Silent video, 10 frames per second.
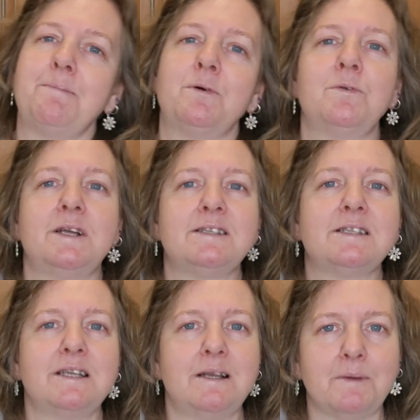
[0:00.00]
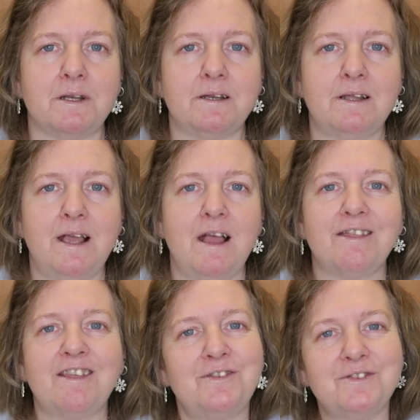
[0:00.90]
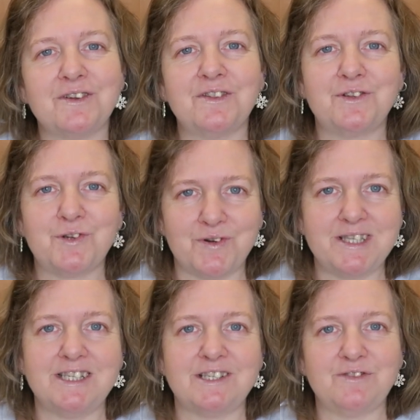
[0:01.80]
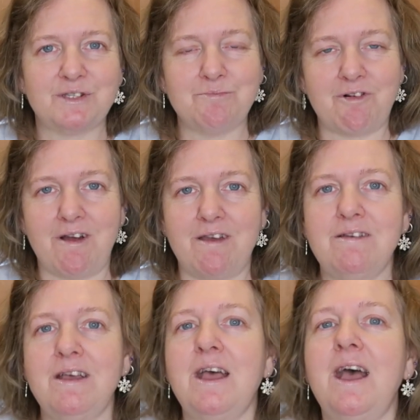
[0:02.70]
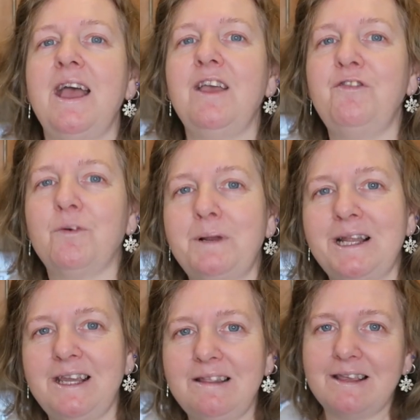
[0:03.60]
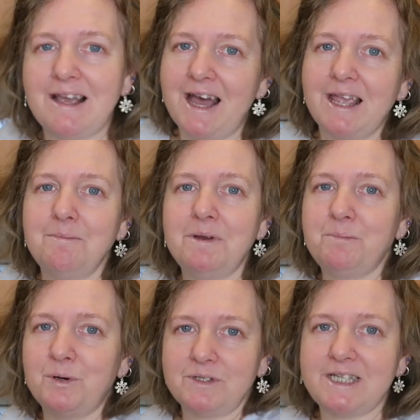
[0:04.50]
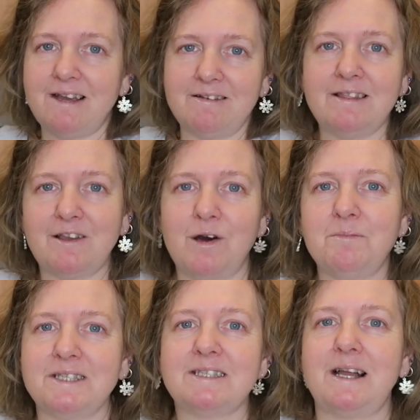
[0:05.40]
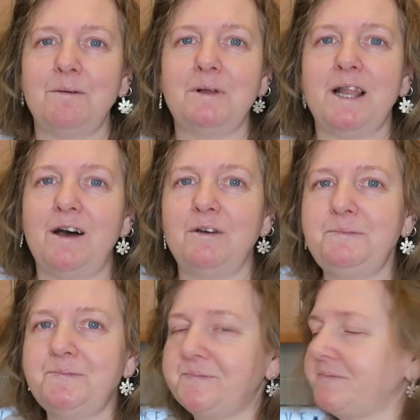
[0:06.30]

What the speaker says: apple and cinnamon? Those are the choices for tomorrow. If you're playing the game, put down in the comments down below